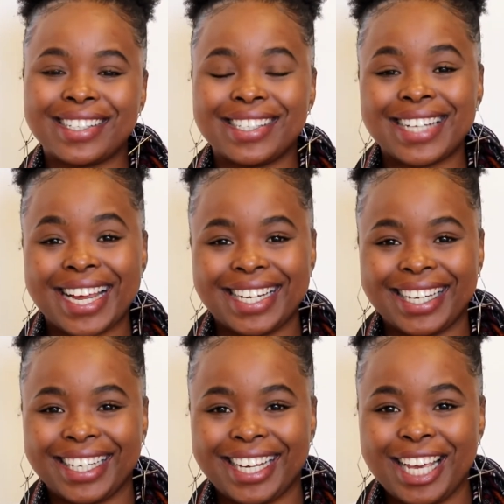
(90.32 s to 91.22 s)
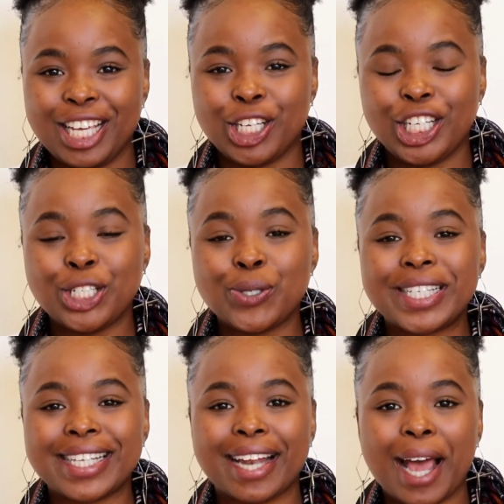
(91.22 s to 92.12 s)
studying, you need to
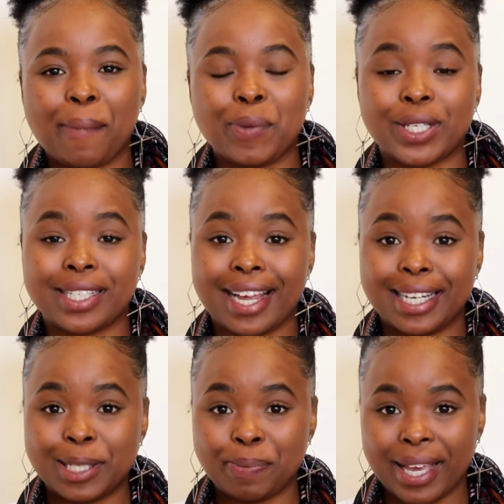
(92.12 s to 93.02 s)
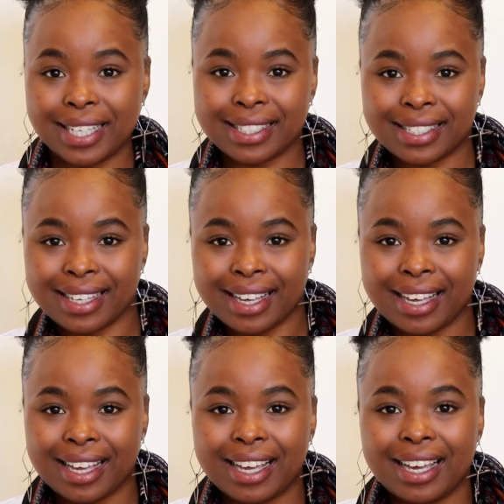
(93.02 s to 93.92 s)
set up your study space.
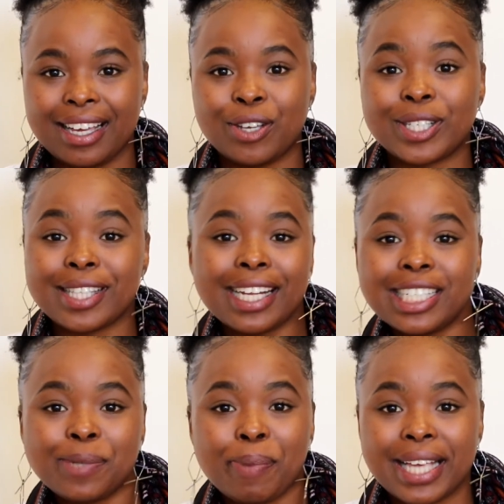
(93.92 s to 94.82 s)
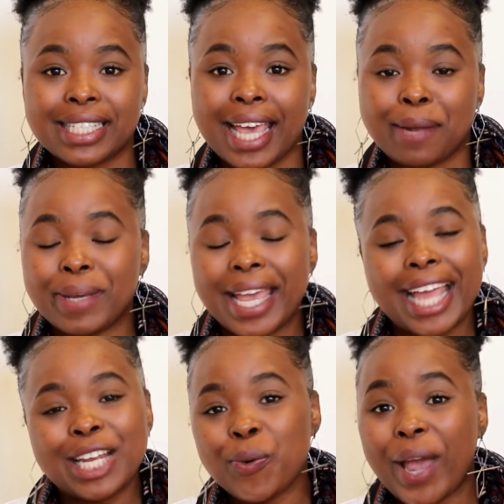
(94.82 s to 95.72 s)
Your study space can be
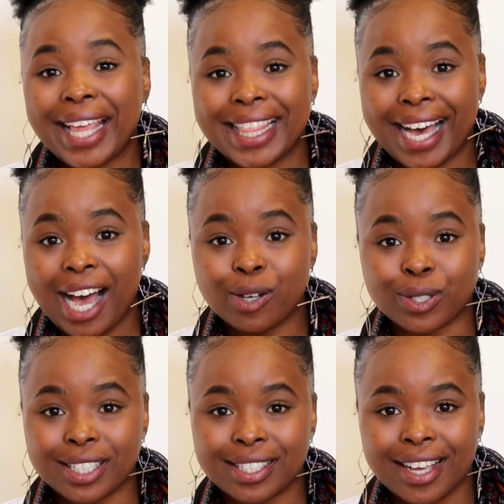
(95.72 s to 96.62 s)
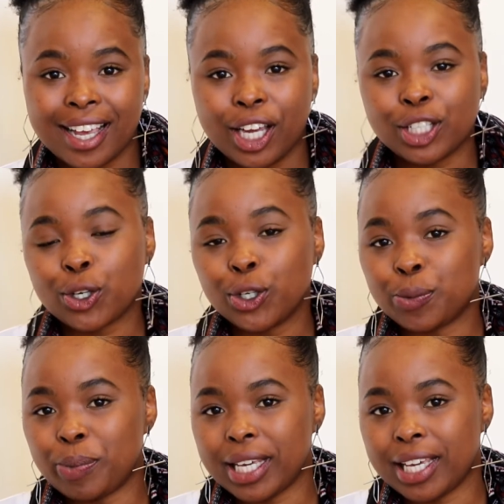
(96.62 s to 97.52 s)
anywhere in the house. It could
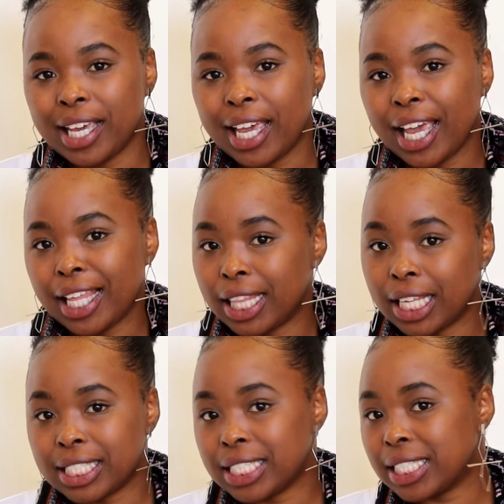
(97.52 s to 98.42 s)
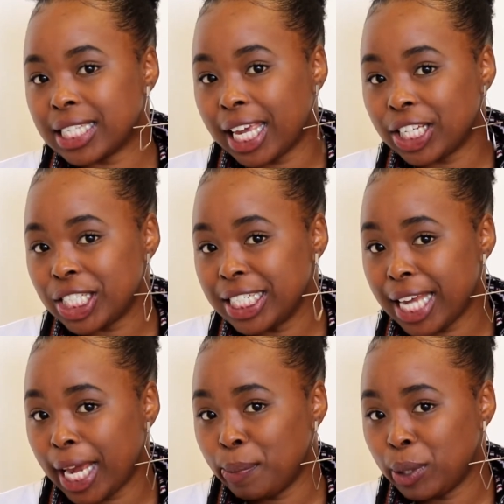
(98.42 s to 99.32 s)
be in the kitchen
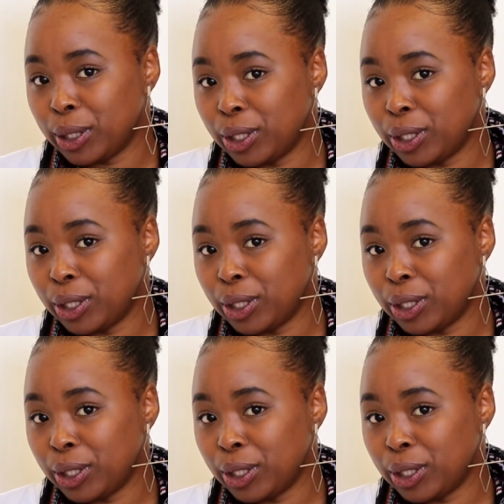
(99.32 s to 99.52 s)
table,